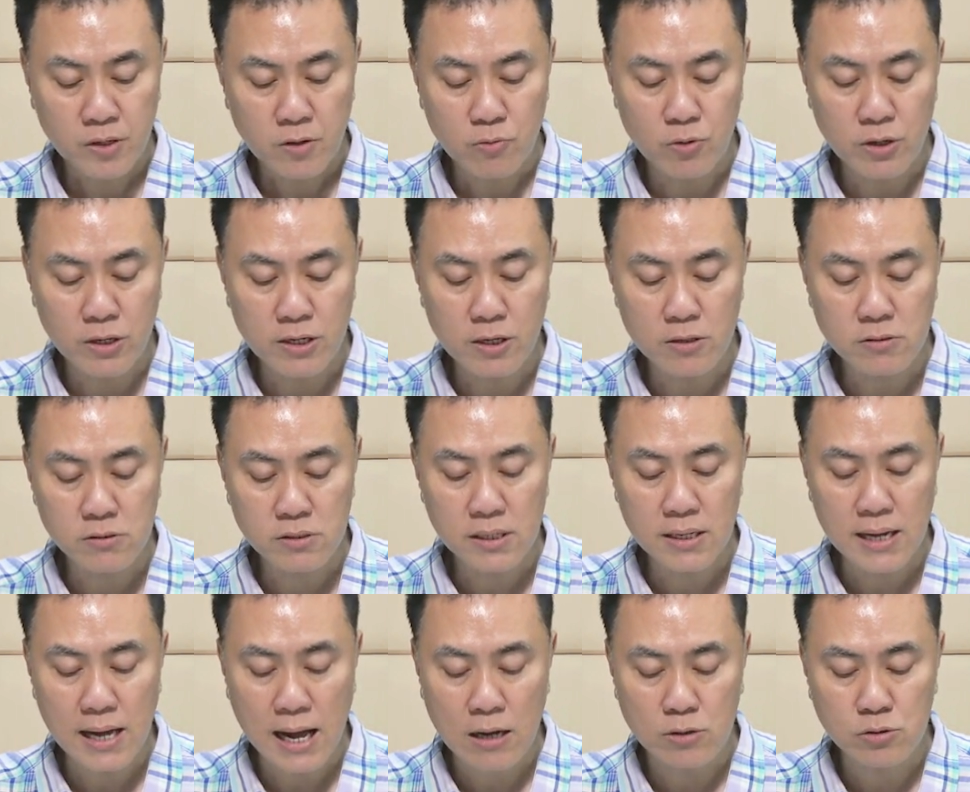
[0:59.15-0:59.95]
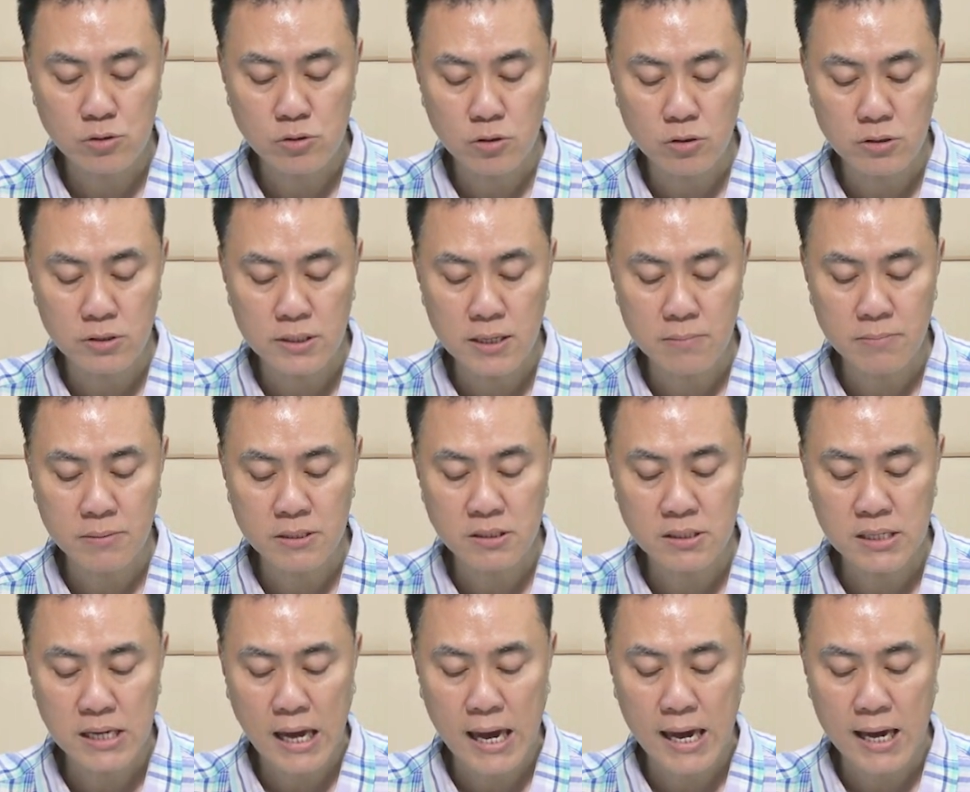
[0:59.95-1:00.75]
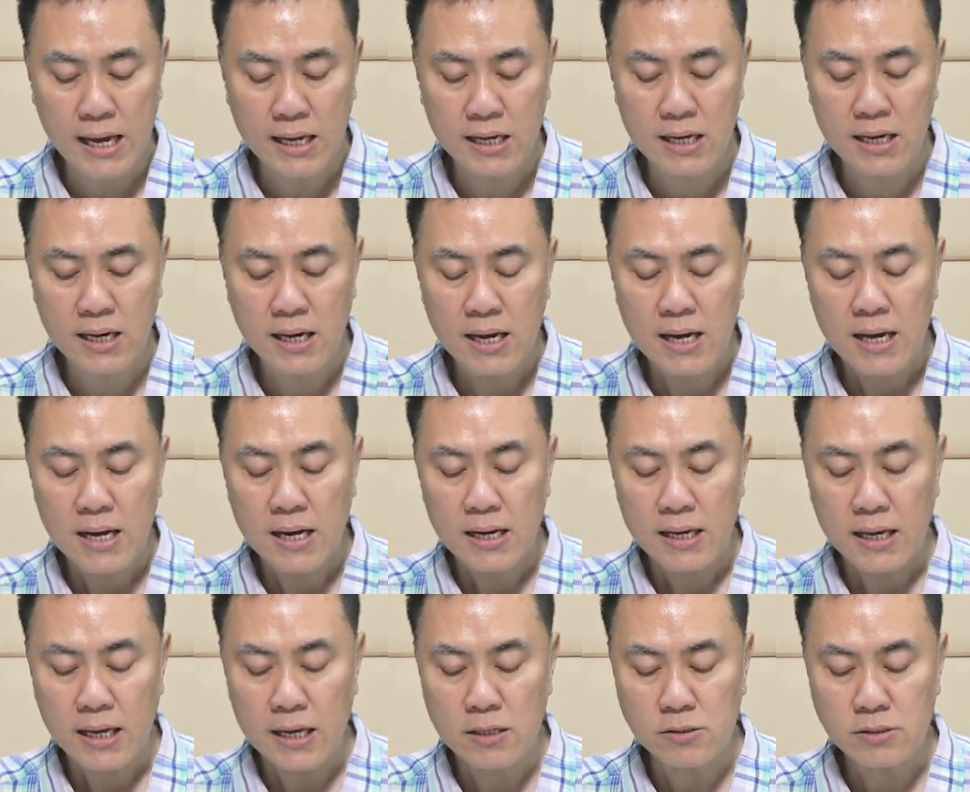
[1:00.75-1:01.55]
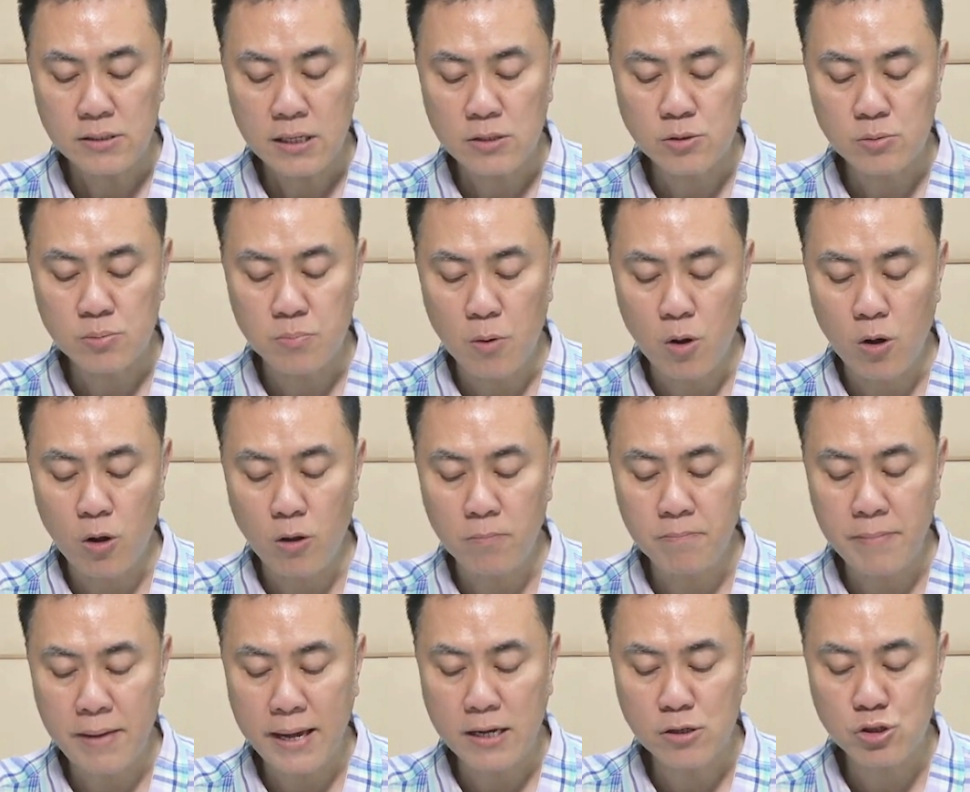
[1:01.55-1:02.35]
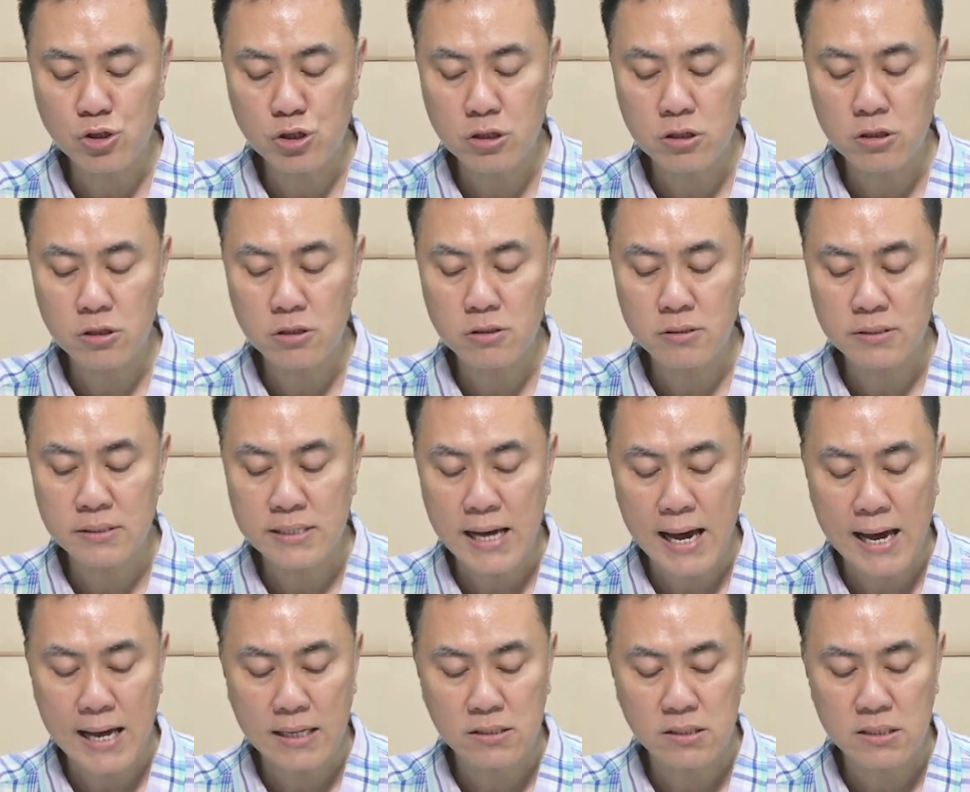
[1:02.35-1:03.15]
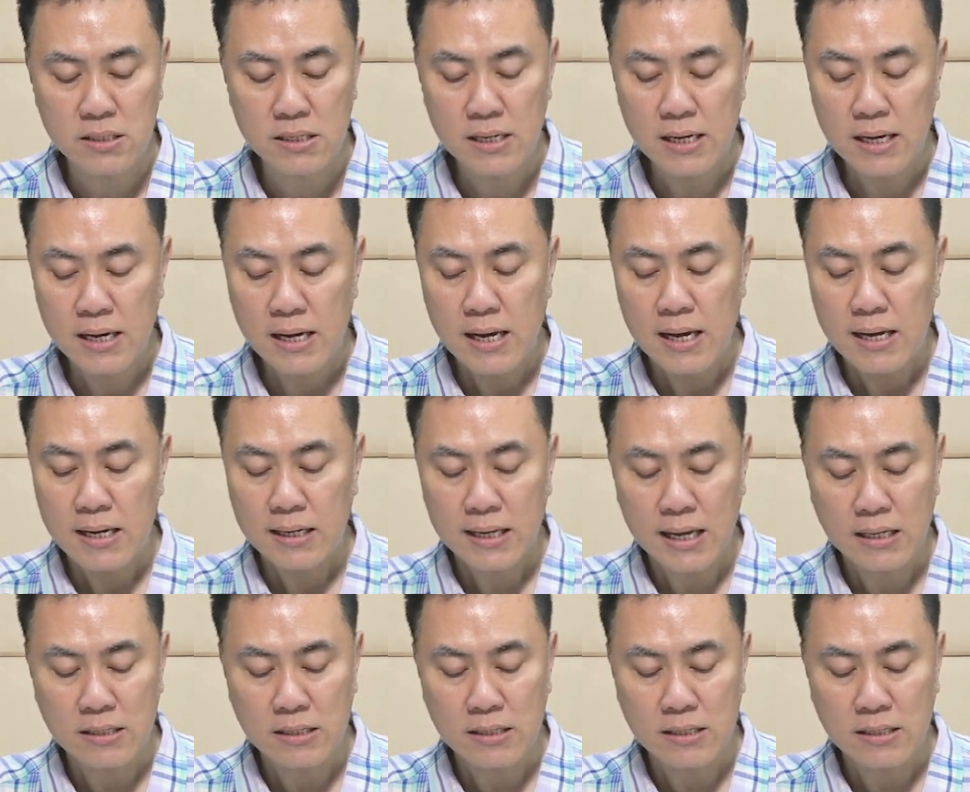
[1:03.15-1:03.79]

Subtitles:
Reducing our sodium intake is a small measure that can